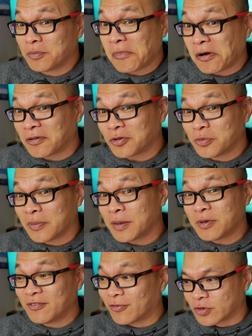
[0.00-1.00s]
model
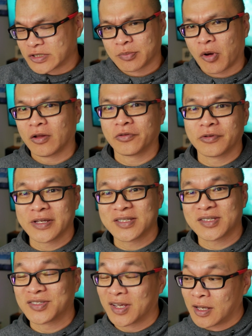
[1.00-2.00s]
maybe for smaller
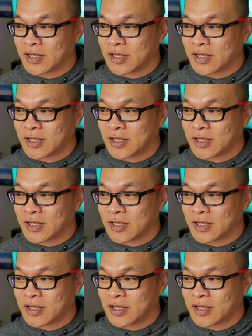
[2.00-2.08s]
wrists,